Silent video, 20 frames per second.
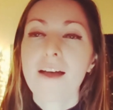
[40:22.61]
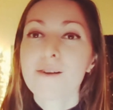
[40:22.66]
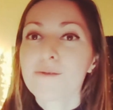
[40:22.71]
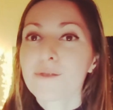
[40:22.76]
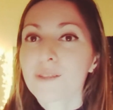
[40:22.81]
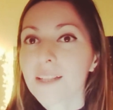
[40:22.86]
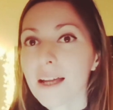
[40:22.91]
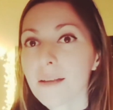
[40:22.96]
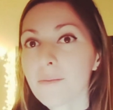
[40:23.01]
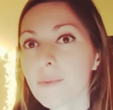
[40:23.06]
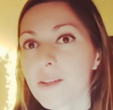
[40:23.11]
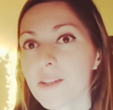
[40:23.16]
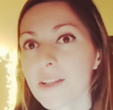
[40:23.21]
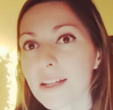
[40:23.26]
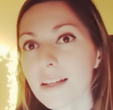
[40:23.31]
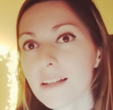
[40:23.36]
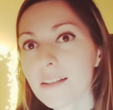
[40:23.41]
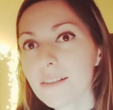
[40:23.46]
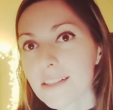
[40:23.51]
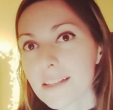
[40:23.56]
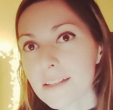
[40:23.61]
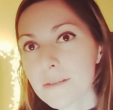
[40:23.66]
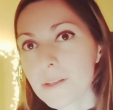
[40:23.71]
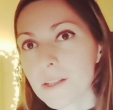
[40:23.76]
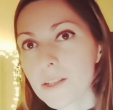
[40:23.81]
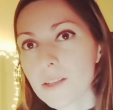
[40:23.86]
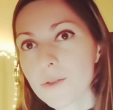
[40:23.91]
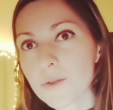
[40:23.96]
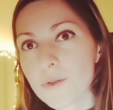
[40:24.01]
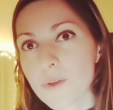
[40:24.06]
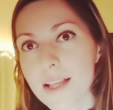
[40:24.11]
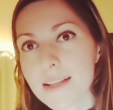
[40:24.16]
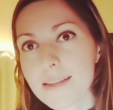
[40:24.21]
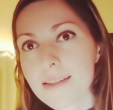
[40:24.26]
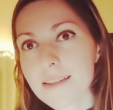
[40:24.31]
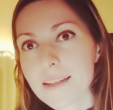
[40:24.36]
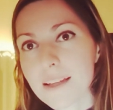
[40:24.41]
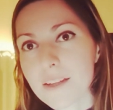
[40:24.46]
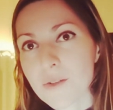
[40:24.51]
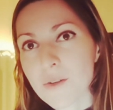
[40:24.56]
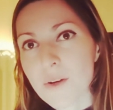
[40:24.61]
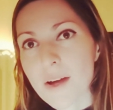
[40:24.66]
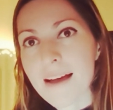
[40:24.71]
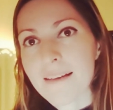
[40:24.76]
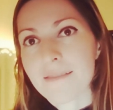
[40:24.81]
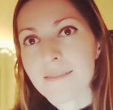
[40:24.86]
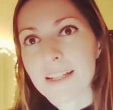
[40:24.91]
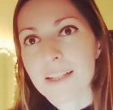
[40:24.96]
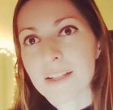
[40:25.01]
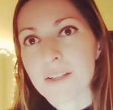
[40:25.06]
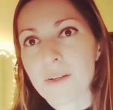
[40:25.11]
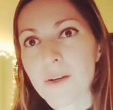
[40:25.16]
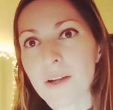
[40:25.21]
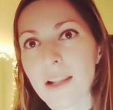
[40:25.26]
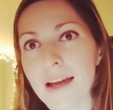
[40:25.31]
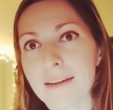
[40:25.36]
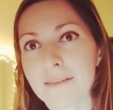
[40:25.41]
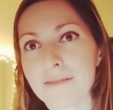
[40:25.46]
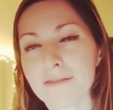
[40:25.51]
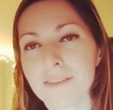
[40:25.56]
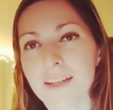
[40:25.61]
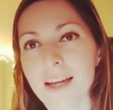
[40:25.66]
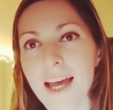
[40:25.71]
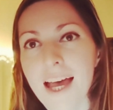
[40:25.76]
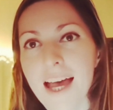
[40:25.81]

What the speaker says: for that particular difficult transit that you're having in your life.